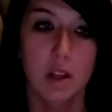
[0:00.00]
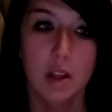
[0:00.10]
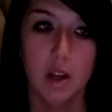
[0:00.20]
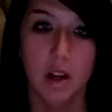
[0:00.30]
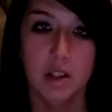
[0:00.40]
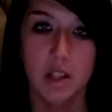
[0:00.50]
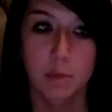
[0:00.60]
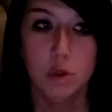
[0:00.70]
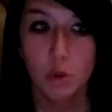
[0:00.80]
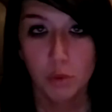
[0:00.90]
And
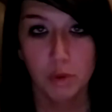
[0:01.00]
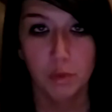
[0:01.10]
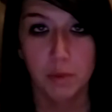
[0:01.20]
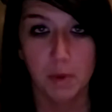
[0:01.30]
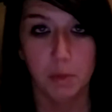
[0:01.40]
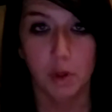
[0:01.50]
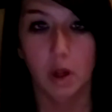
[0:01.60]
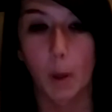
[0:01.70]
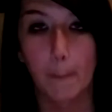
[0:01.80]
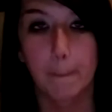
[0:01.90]
I'm so in love with my book,
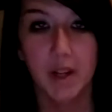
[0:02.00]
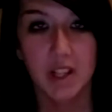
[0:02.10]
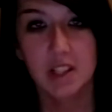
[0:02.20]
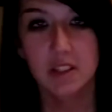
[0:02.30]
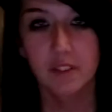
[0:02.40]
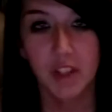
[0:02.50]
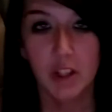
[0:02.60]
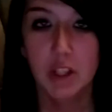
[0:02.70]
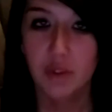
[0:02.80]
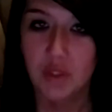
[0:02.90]
but it is a
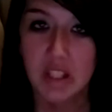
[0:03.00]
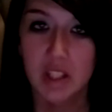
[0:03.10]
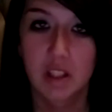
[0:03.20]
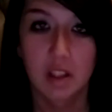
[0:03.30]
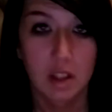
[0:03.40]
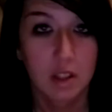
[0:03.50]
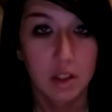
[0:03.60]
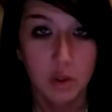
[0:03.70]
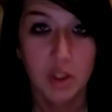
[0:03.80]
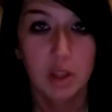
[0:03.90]
very unique,
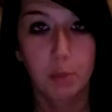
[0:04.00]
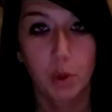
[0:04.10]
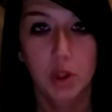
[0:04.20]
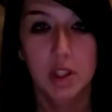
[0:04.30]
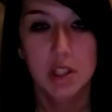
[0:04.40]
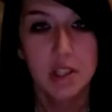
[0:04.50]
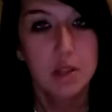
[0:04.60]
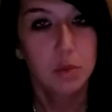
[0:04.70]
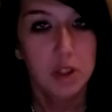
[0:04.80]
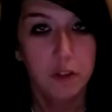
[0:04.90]
unique book that
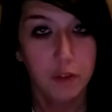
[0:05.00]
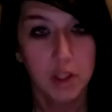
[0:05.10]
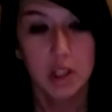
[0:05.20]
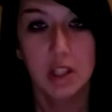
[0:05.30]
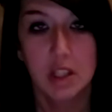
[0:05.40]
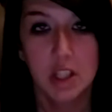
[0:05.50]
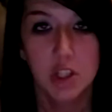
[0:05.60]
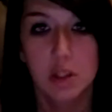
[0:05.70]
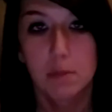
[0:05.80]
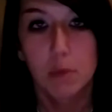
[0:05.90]
doesn't really fit in a
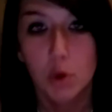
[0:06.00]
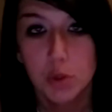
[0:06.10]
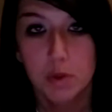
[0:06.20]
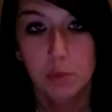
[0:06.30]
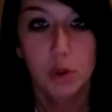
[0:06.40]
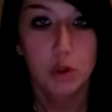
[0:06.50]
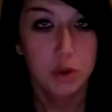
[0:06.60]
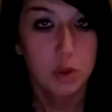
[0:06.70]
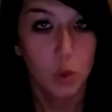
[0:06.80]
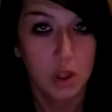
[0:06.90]
niche that most people are
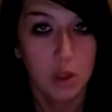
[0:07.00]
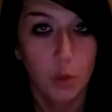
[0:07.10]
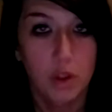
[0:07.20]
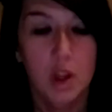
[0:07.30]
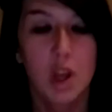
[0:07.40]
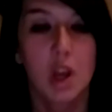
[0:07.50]
used to working with.